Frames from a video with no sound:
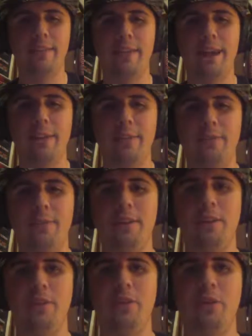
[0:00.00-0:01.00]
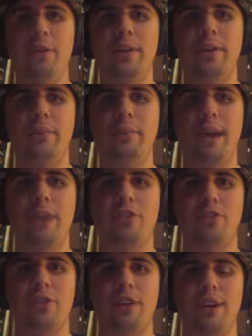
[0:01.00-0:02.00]
They defeat the New England
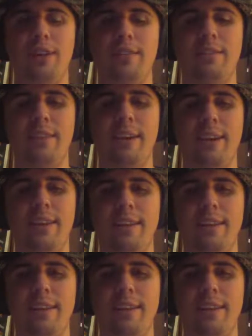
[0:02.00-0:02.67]
Patriots, and